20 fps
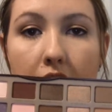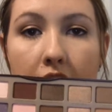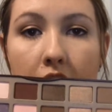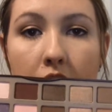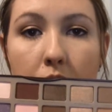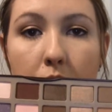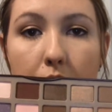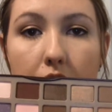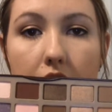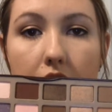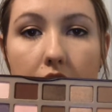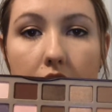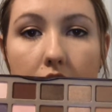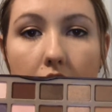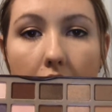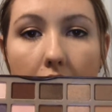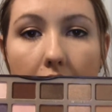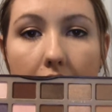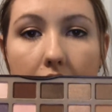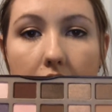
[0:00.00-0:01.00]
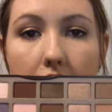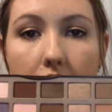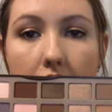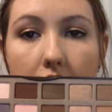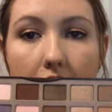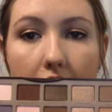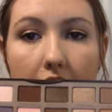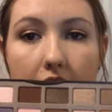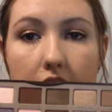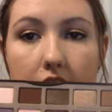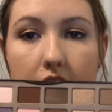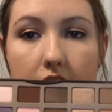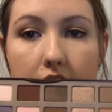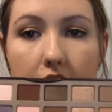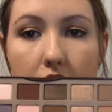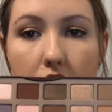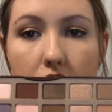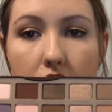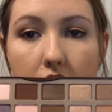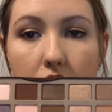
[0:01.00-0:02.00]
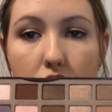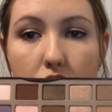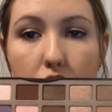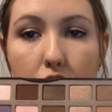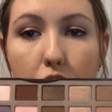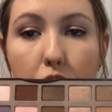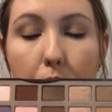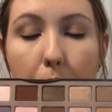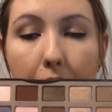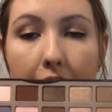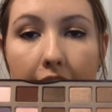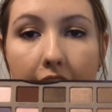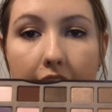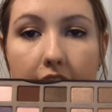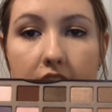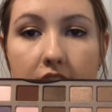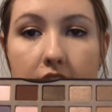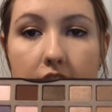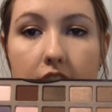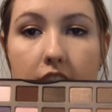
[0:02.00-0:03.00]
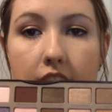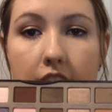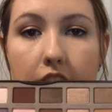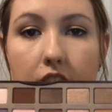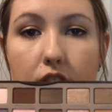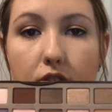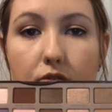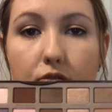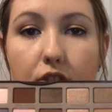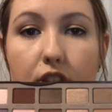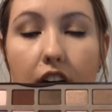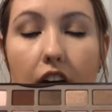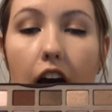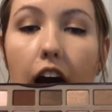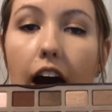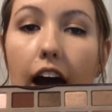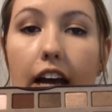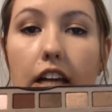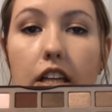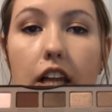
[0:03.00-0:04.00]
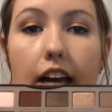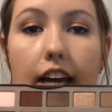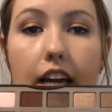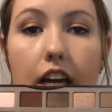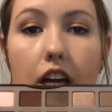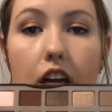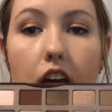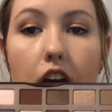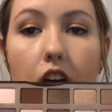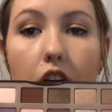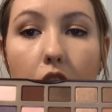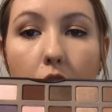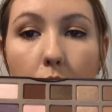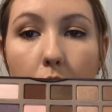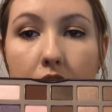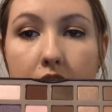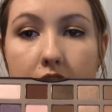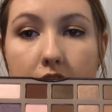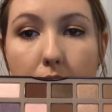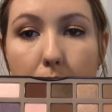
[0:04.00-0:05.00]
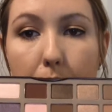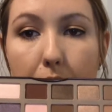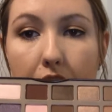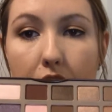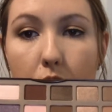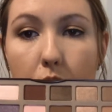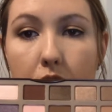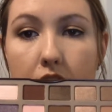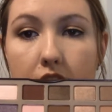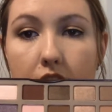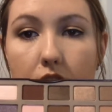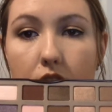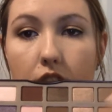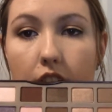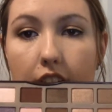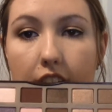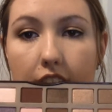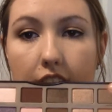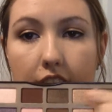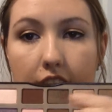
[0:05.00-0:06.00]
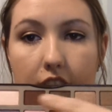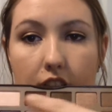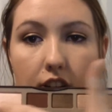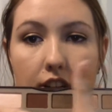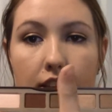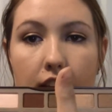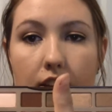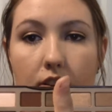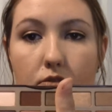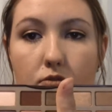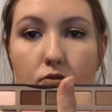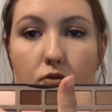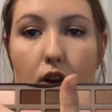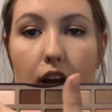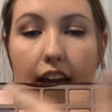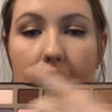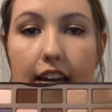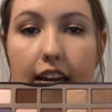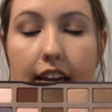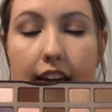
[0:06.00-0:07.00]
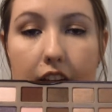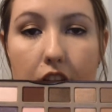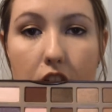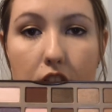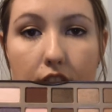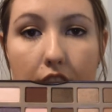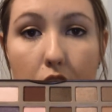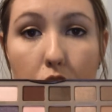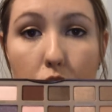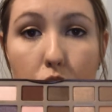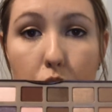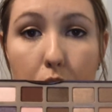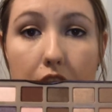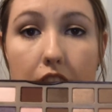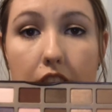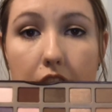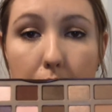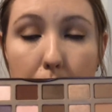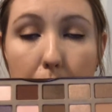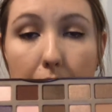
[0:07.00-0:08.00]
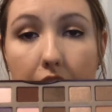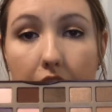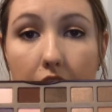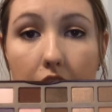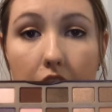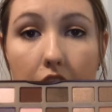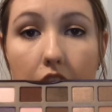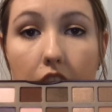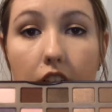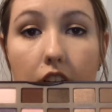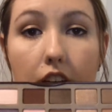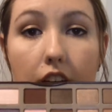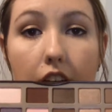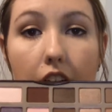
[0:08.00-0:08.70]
And I really like that there's like two pans in here for the highlight. One's the bigger ones, like right here and like right here, that are really big.